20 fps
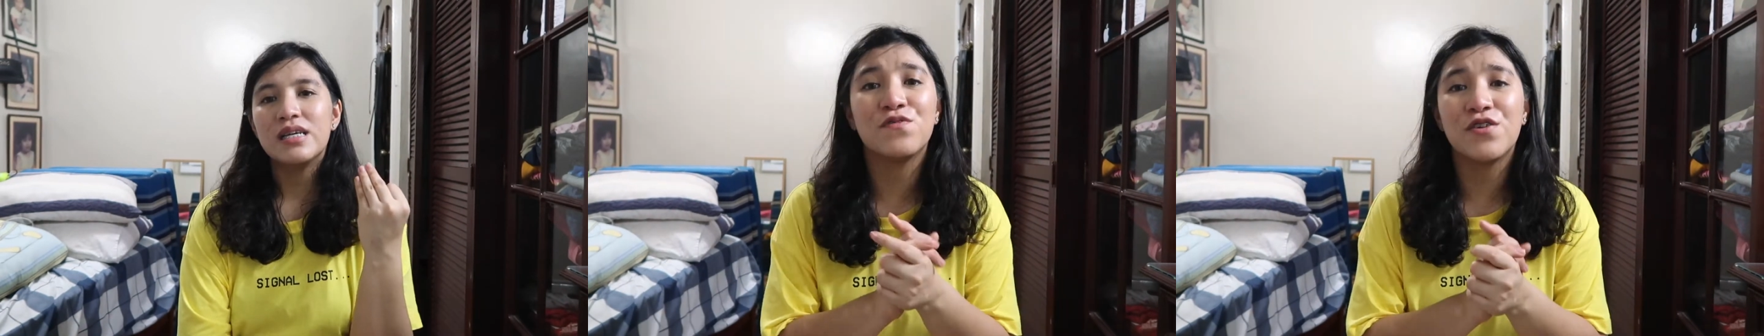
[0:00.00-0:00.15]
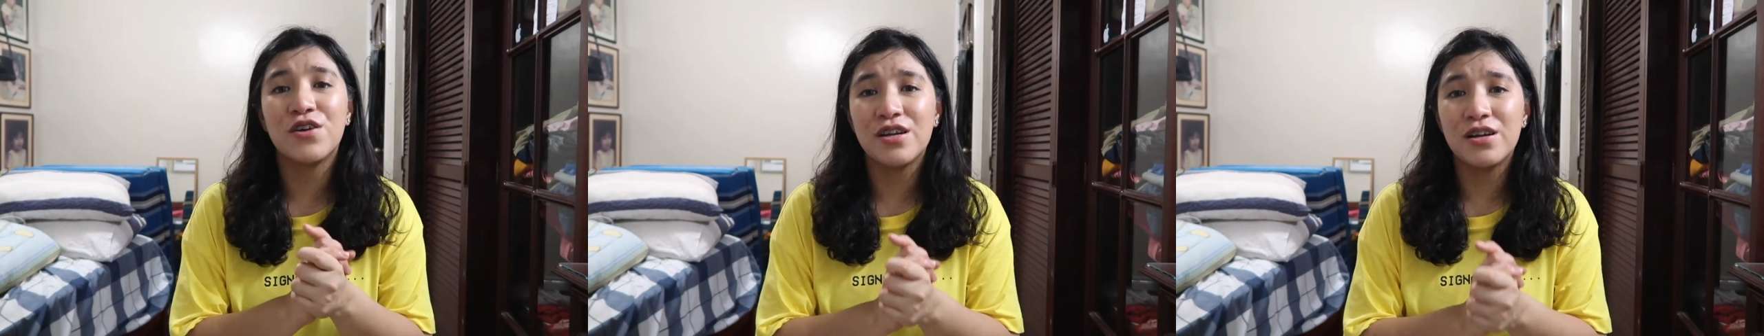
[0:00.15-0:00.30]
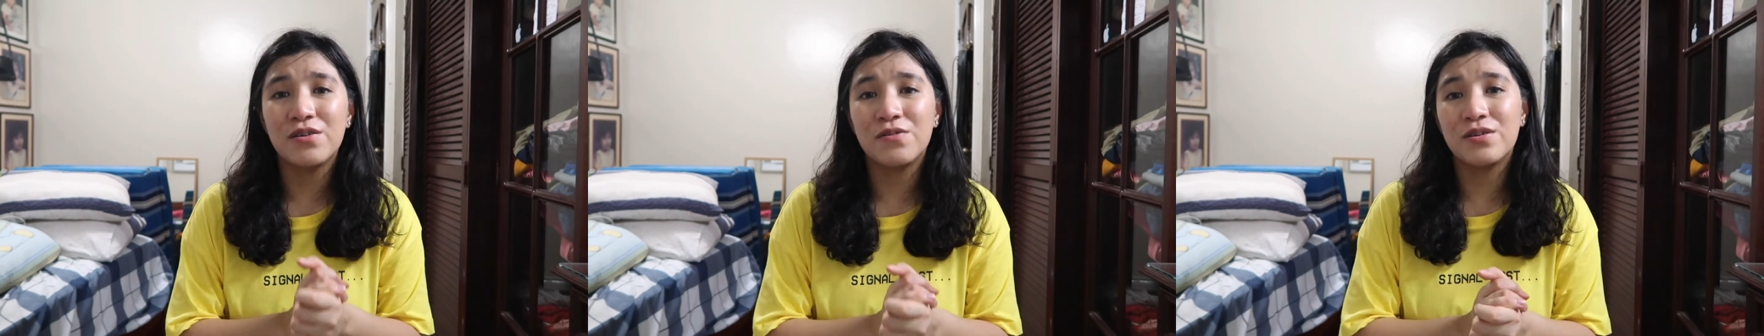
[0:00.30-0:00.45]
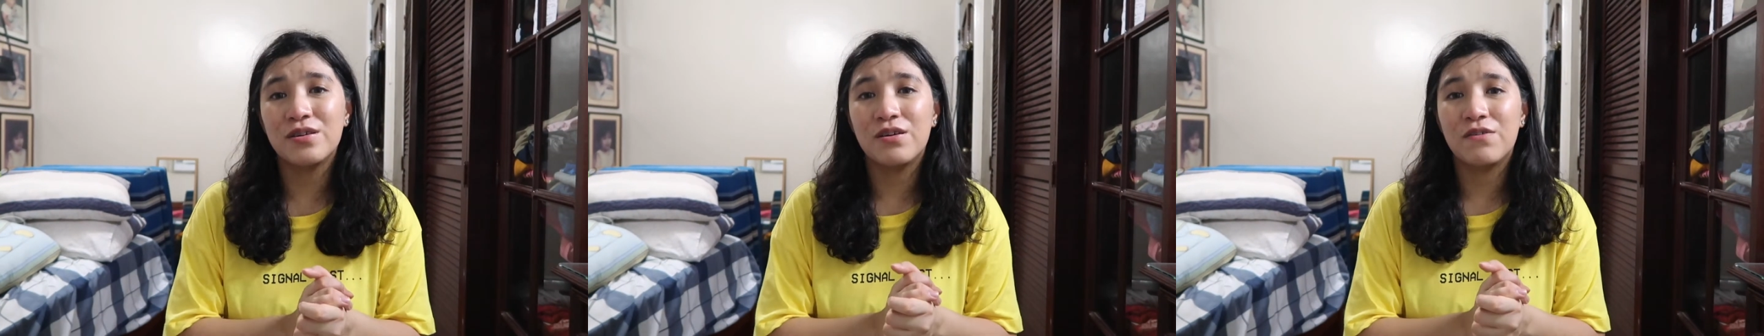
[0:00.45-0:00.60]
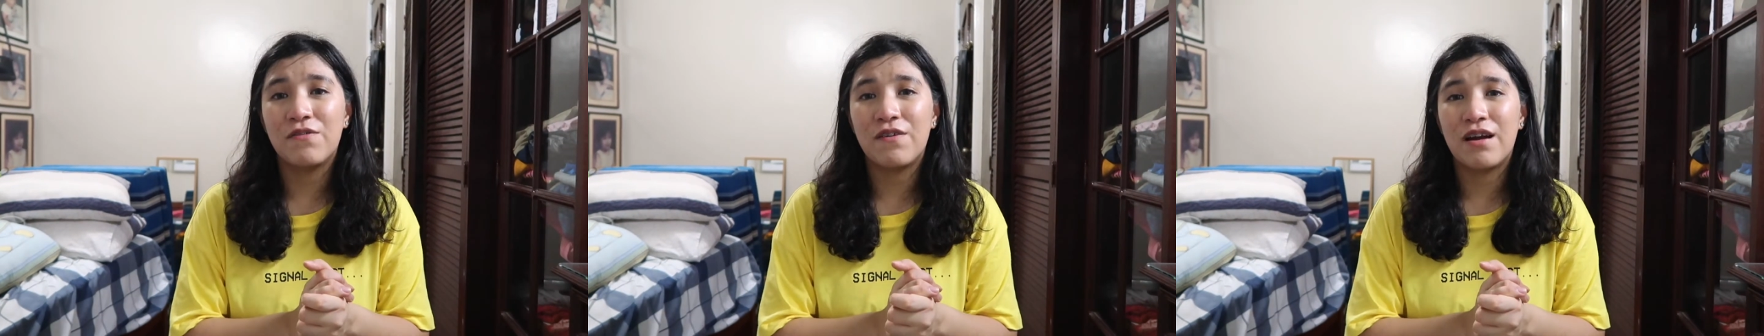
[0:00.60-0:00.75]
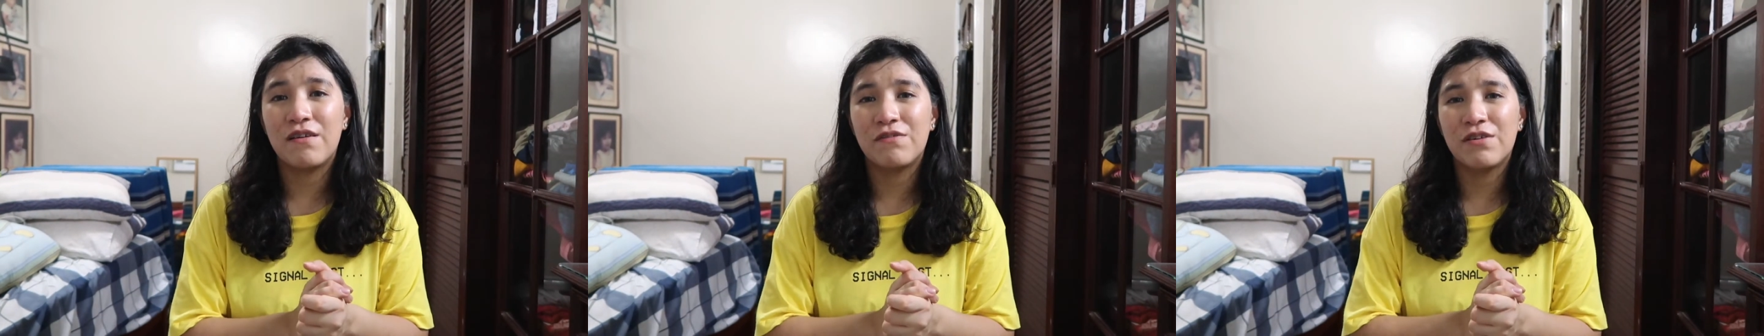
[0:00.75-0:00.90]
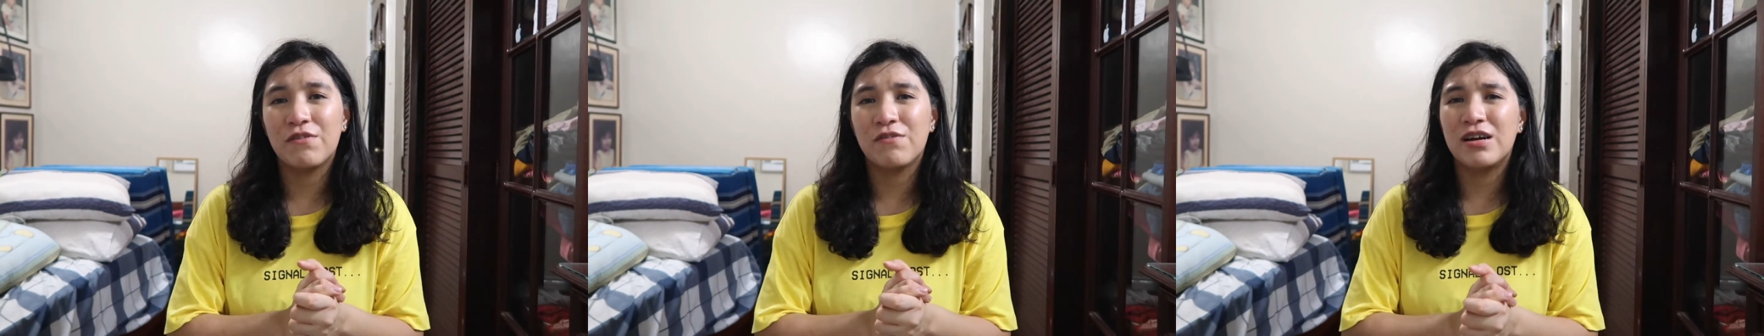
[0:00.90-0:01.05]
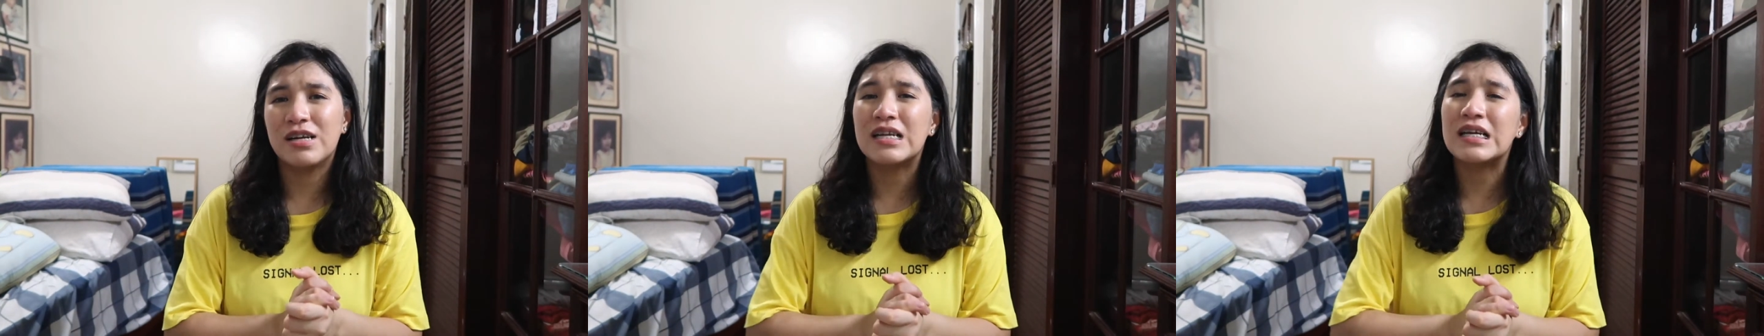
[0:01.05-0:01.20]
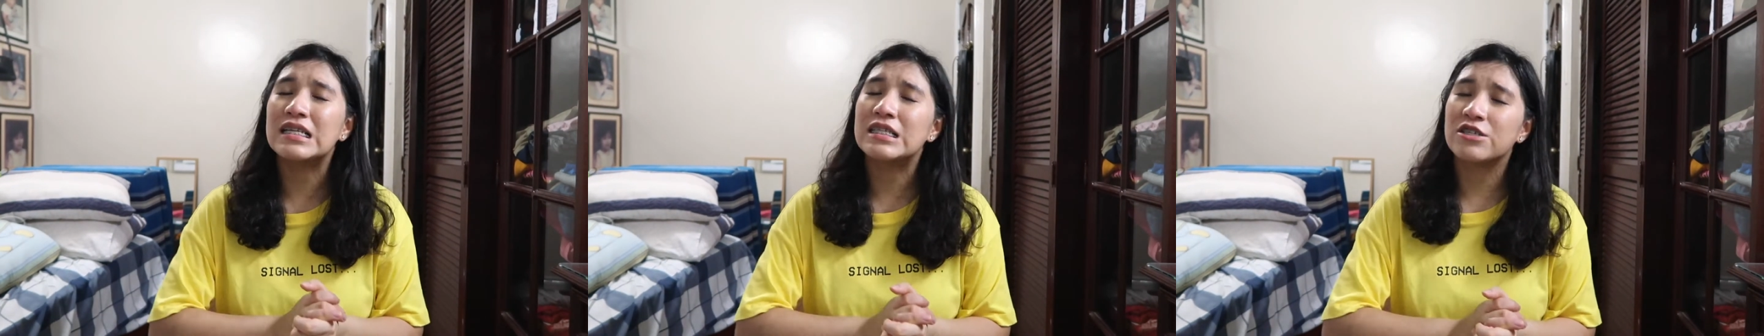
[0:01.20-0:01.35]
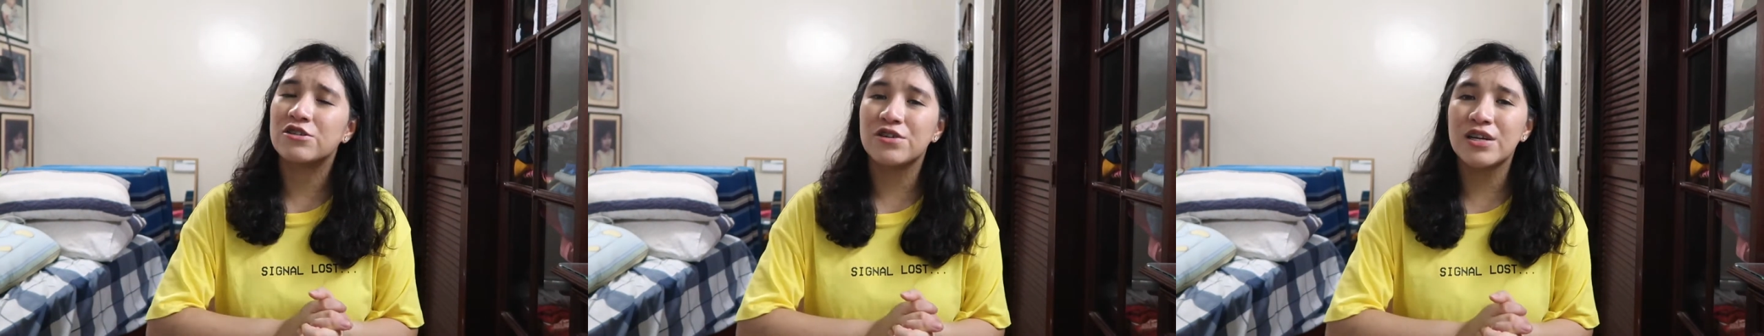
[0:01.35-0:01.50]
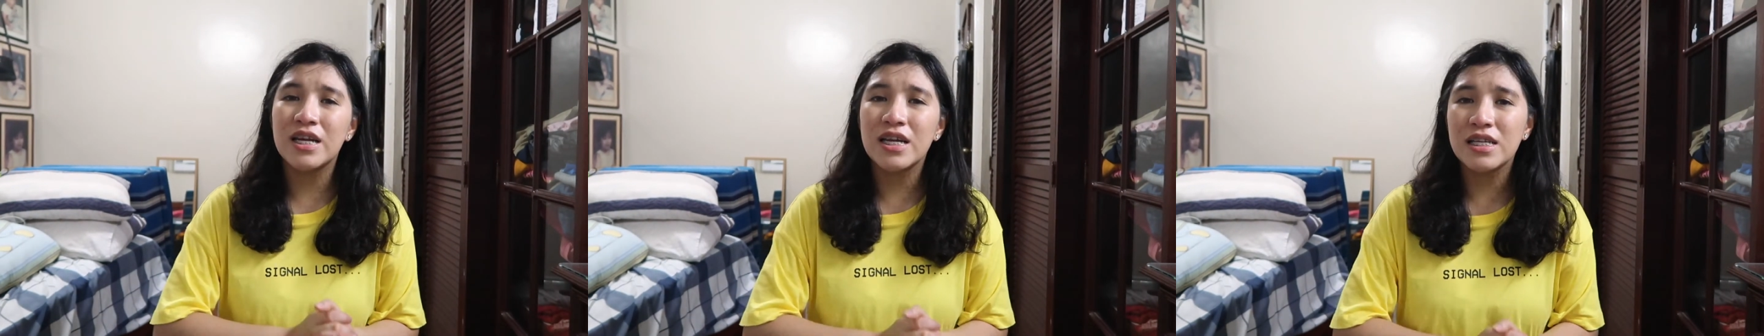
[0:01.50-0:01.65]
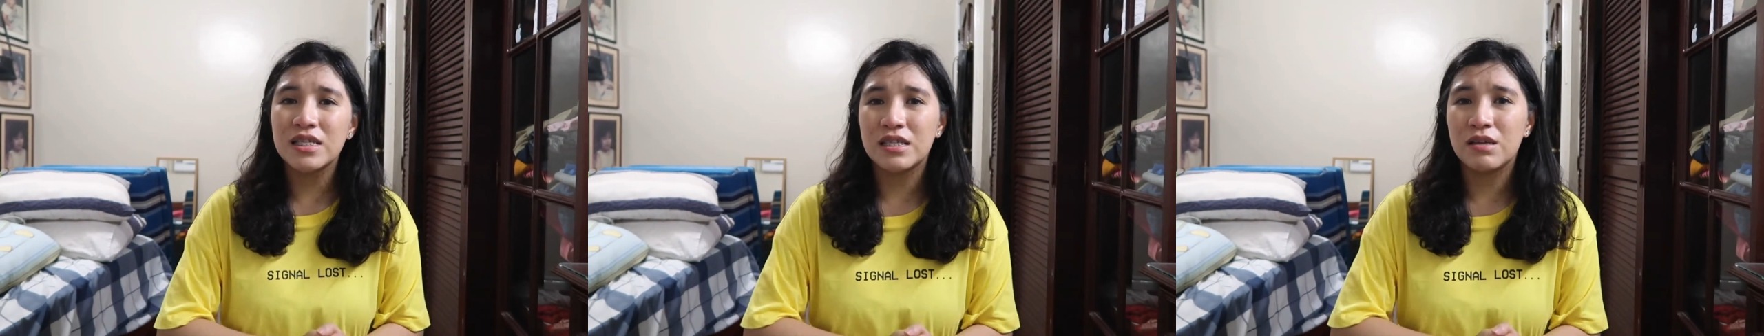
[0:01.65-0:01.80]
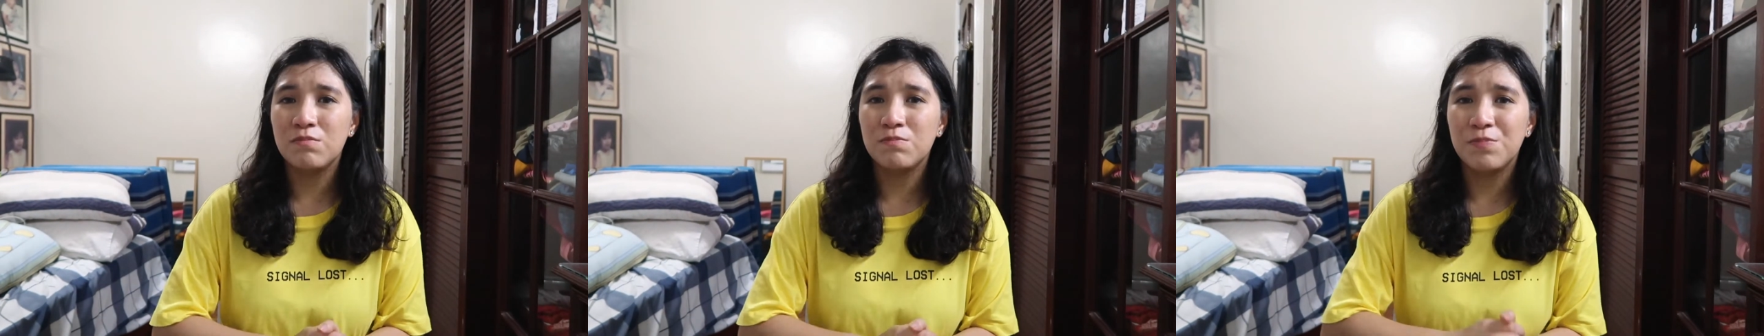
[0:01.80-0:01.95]
for the good of everyone. It's
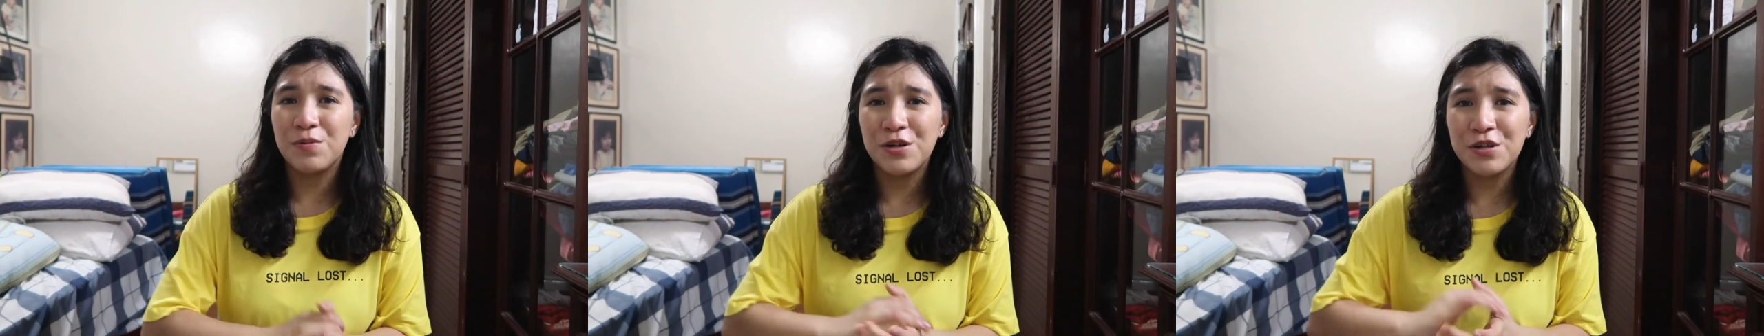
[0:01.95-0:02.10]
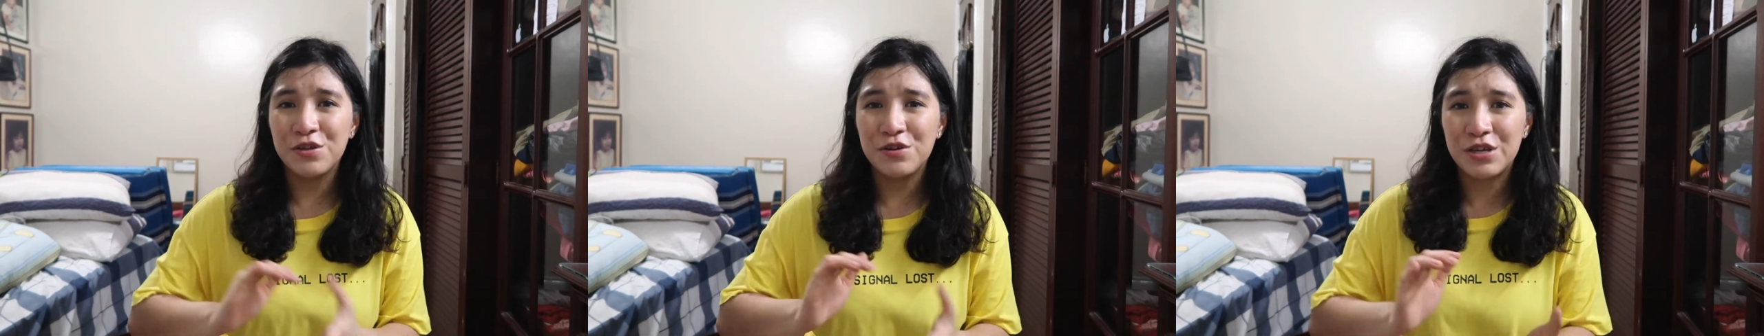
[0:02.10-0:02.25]
really simple.